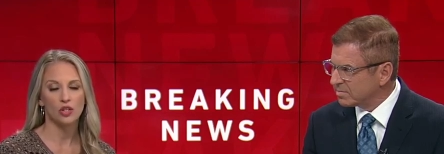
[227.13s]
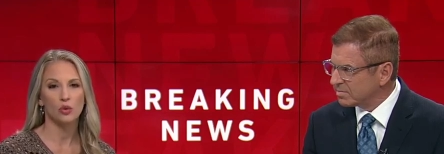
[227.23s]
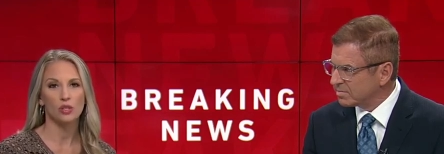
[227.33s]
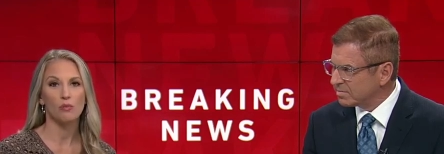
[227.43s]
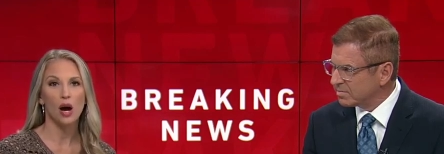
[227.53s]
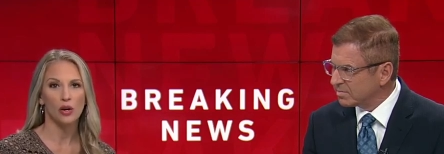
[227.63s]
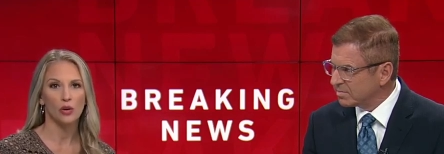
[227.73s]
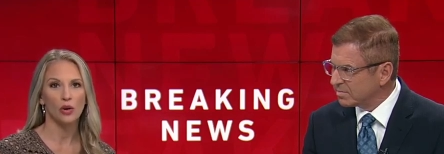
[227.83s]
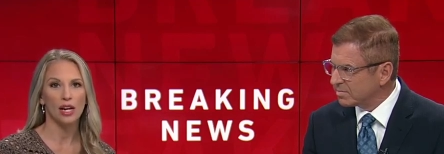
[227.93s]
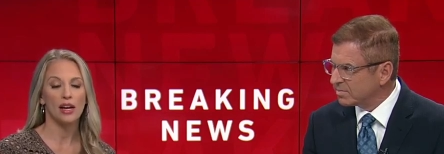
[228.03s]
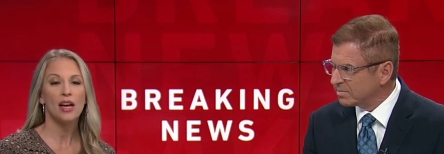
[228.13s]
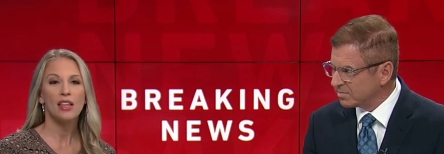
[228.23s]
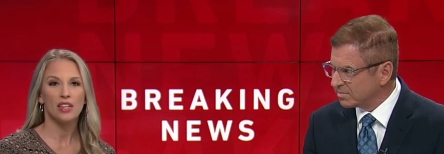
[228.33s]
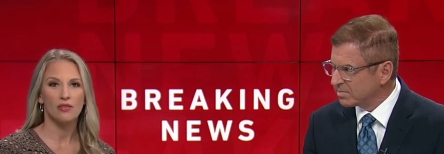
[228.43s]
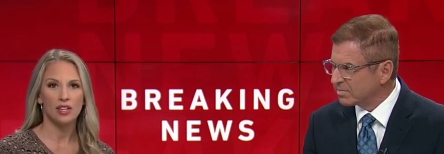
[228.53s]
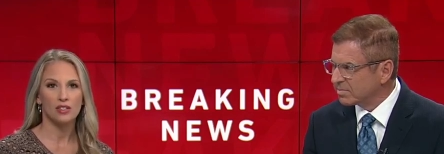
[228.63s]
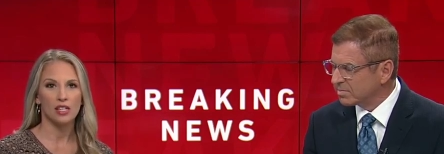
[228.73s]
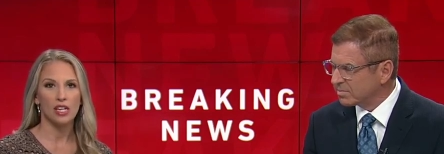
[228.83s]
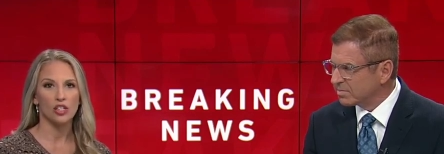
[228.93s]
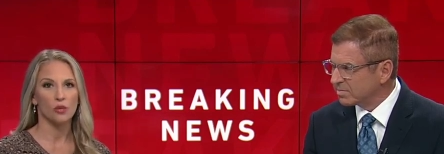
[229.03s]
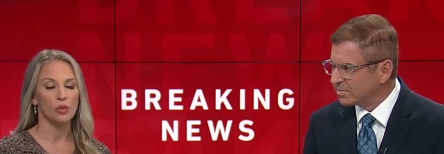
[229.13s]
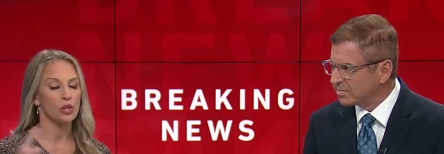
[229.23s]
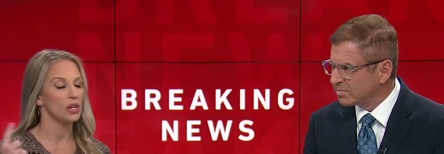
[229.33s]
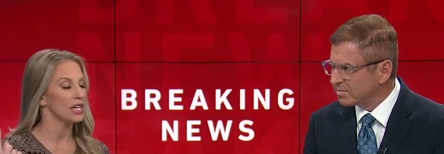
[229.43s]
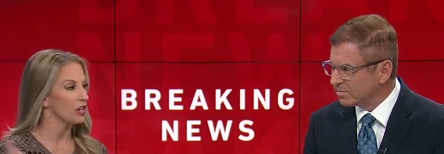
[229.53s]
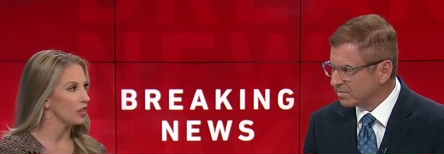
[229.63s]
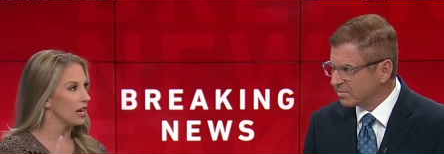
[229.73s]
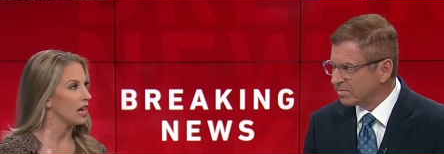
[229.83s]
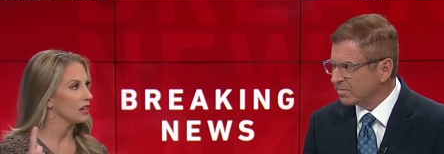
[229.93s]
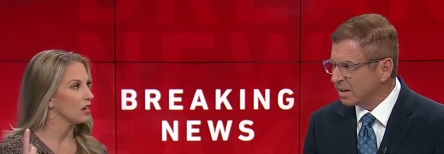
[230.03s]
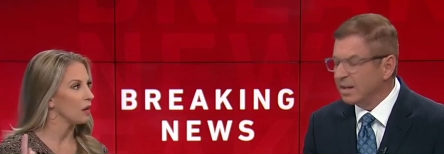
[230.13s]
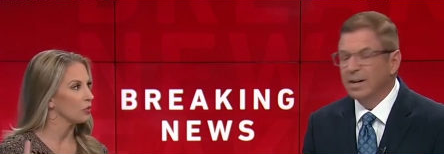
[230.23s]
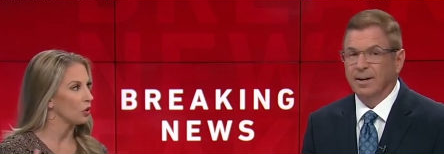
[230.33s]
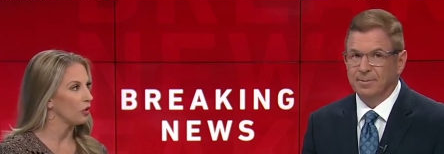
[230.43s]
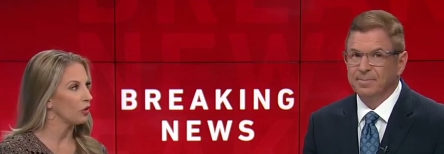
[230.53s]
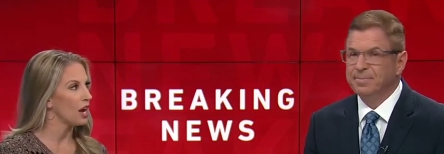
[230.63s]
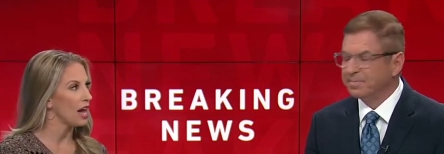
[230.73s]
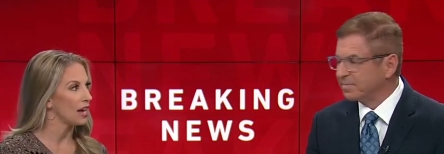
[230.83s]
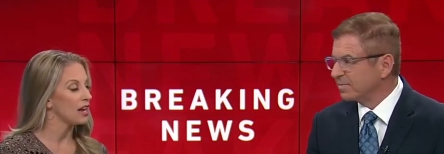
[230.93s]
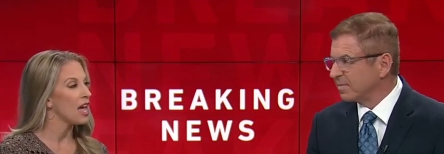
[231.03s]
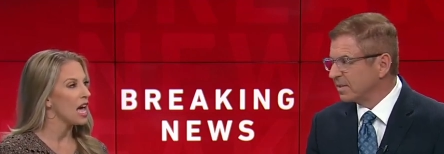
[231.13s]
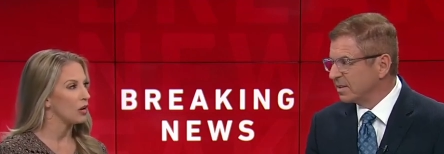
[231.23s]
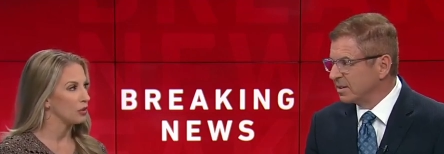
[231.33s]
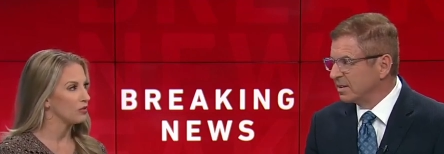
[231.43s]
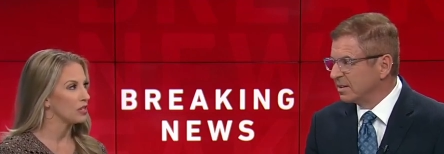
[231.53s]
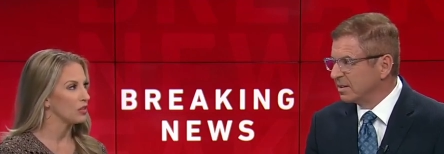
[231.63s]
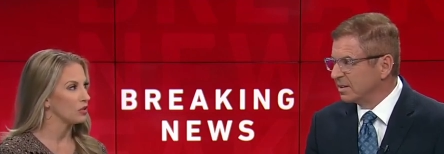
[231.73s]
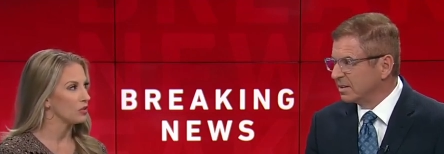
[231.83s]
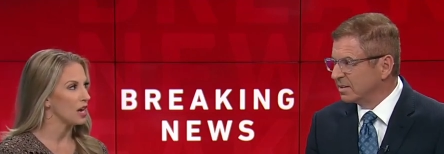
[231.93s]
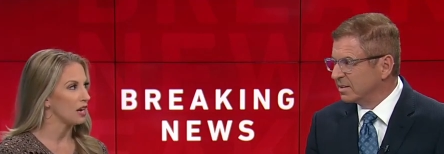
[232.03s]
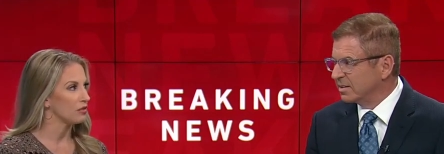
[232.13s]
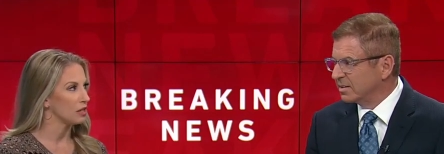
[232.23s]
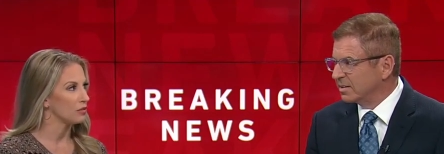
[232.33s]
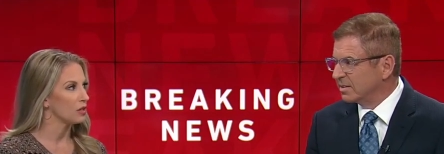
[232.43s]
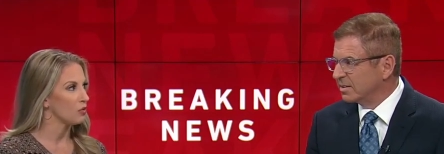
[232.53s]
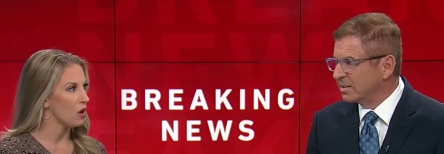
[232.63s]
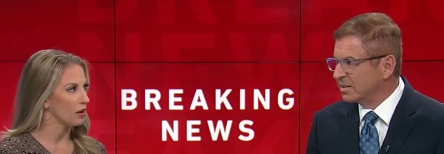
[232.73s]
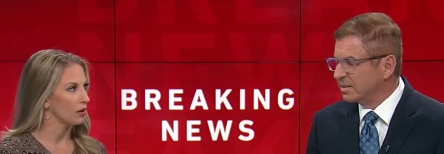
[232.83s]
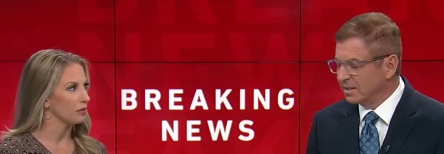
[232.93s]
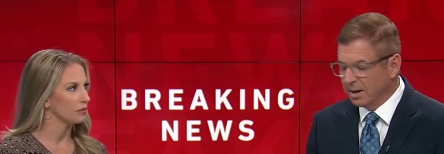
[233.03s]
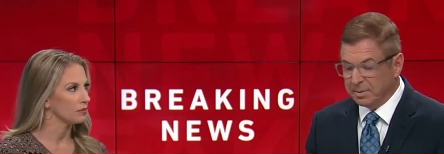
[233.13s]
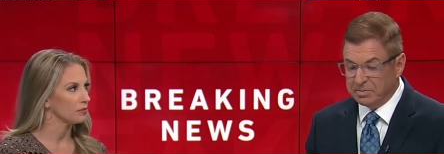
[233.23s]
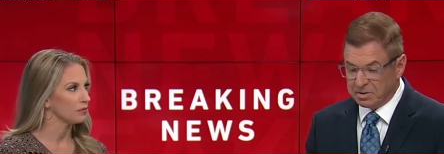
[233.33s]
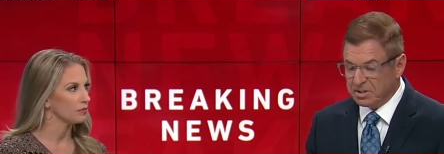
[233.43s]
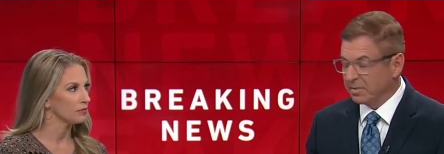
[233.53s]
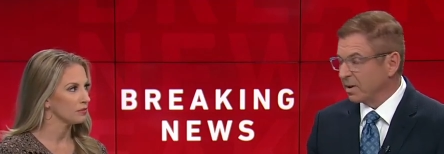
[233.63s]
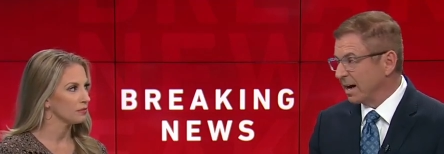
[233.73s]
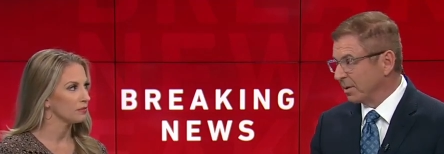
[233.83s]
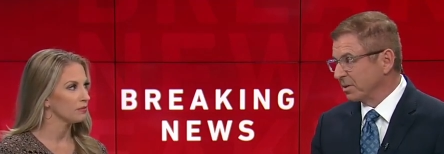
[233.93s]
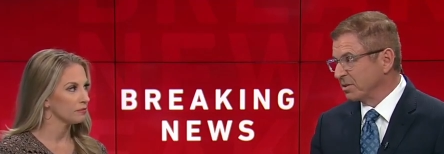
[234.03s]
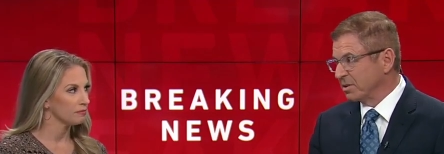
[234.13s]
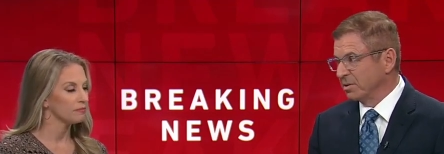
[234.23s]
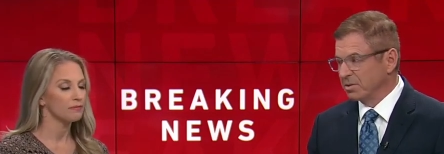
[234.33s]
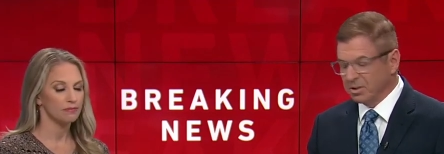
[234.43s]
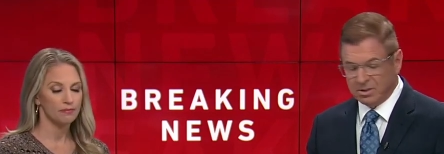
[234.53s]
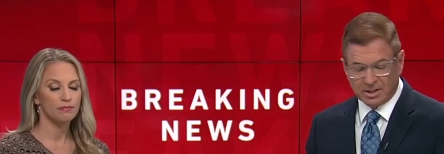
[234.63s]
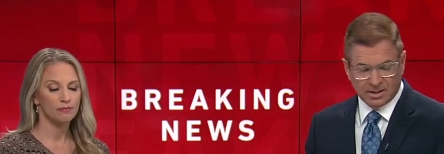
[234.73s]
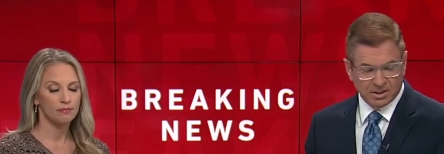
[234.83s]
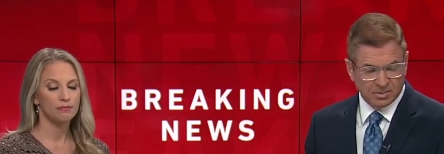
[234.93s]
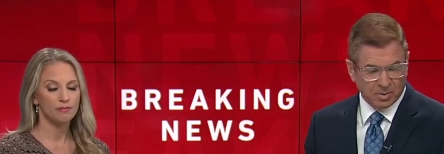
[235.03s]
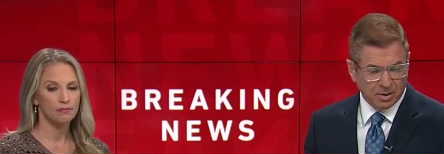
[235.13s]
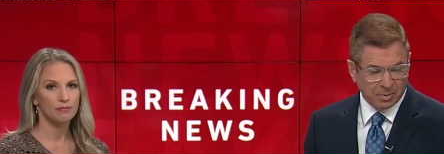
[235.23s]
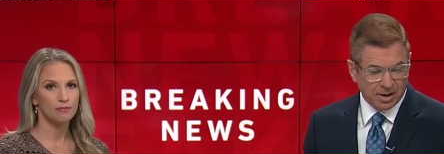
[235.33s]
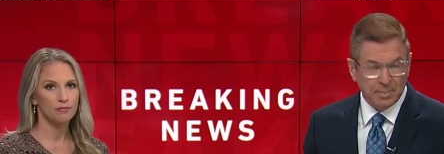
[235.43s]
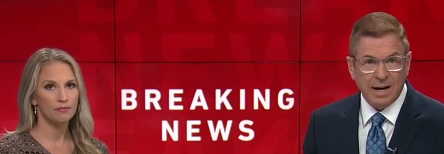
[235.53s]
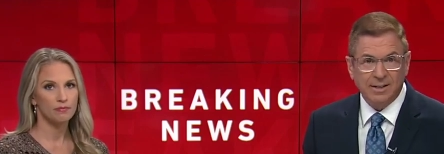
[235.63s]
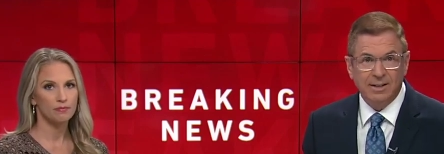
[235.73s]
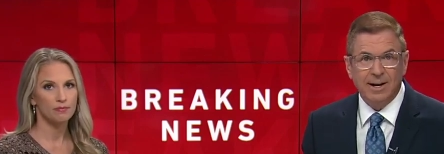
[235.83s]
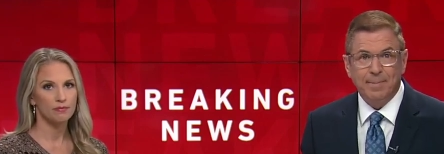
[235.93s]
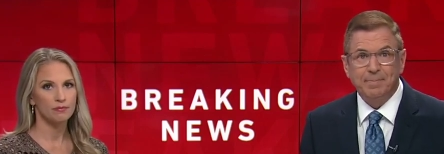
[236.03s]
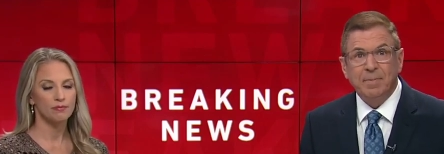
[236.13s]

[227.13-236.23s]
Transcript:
Speaker 1: who is monitoring the investigation. But you could hear that helicopter yeah. overhead, and we've seen those dive teams in the water.
Speaker 2: Yep, and for several hours, too, searching at this point. We'll get back to that.